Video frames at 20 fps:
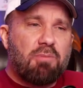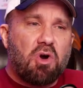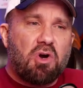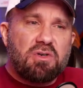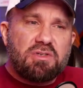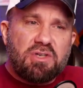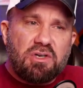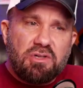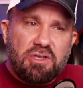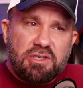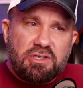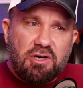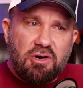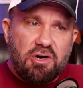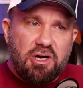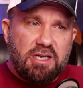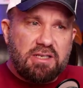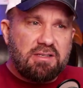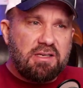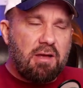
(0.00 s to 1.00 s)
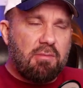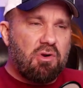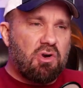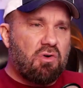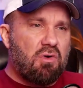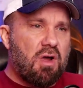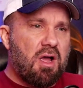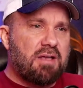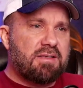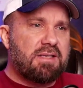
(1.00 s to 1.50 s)
personal attorneys come
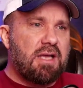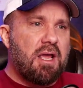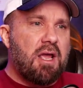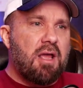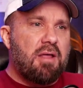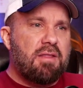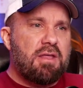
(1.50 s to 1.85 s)
across